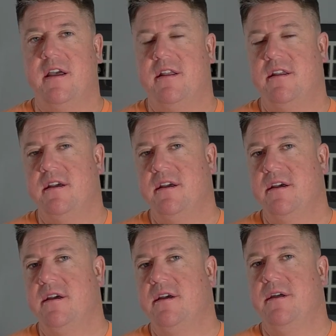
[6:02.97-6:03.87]
and
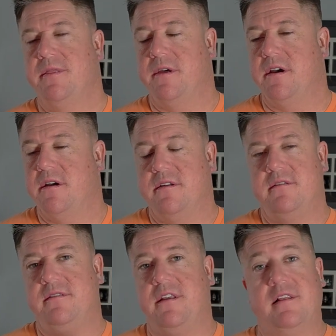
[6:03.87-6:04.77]

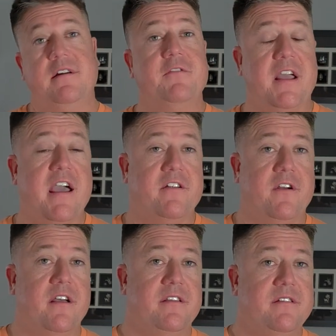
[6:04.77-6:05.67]
the delivery
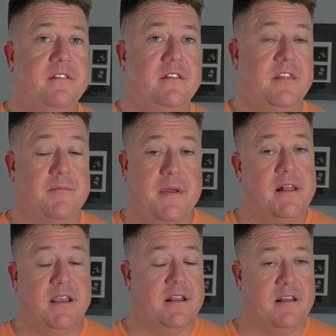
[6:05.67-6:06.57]
address, the
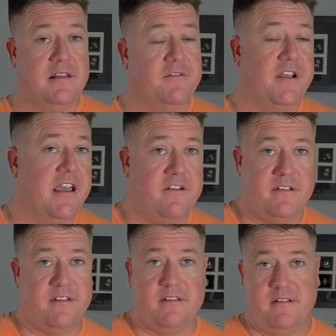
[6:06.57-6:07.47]
billing and delivery
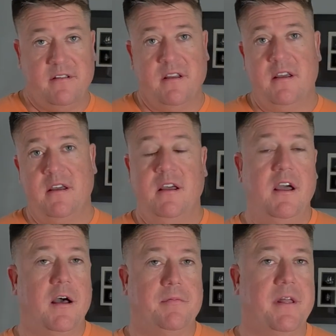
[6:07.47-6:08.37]
address is
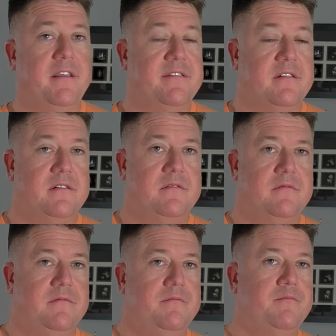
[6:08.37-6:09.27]
a place
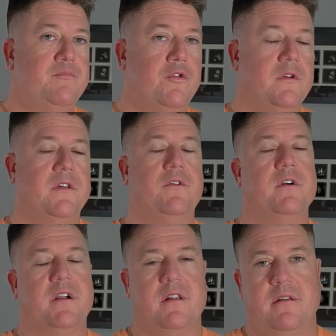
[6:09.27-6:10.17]
in Portland,
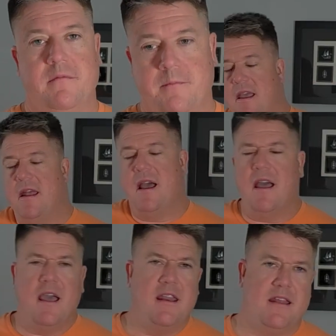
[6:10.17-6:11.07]
Oregon. And
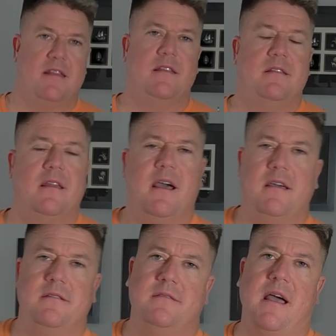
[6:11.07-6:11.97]
I didn't
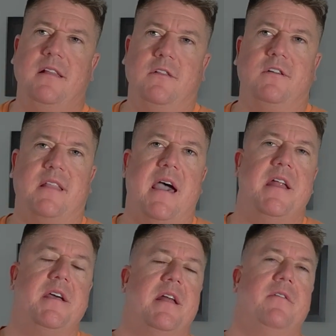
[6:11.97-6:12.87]
I looked at
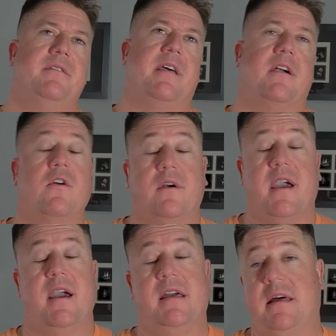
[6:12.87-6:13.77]
it and I was like,
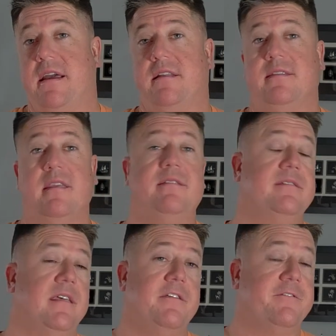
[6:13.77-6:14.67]
okay, like this
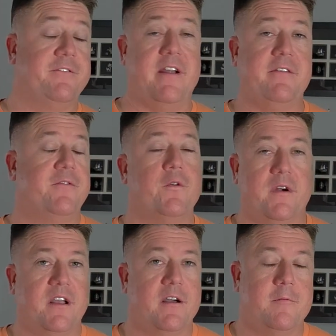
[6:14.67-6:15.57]
is a freight
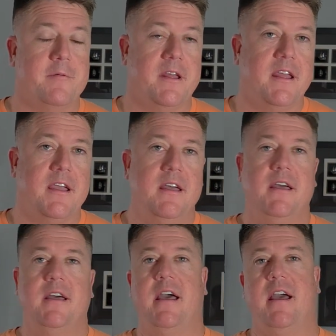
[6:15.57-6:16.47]
forwarding company.
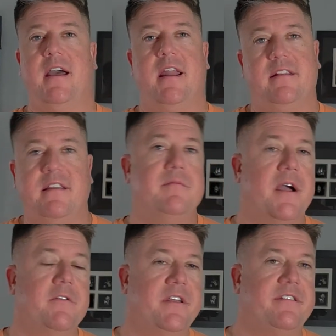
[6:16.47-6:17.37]
And I did my
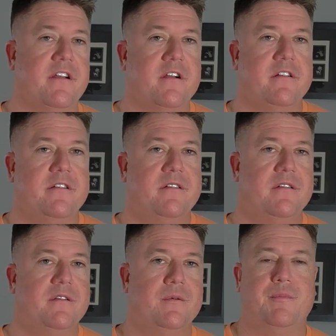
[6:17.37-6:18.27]
research,
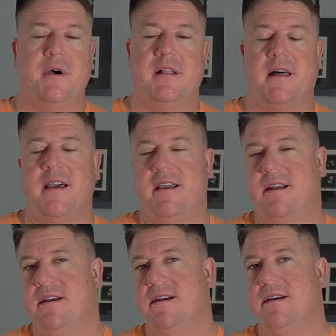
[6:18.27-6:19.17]
but
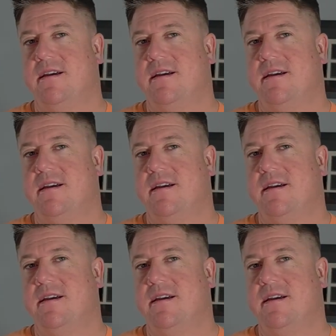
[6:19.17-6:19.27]
like